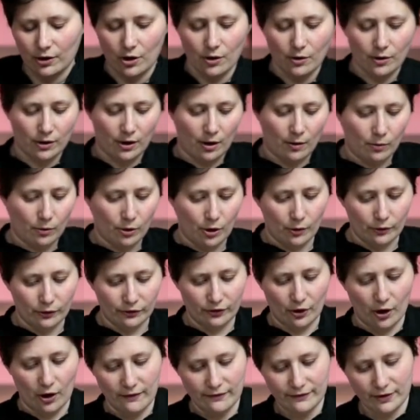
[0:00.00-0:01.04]
coconut will go
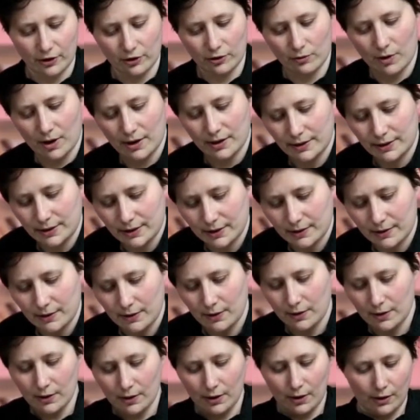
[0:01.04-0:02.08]
soft otherwise.
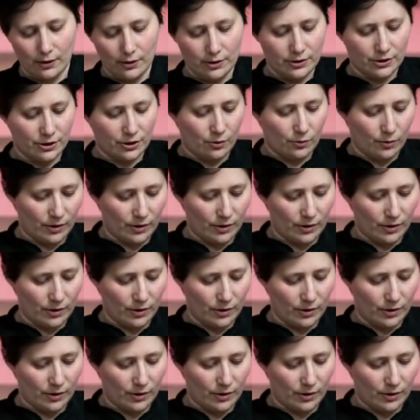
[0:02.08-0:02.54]
So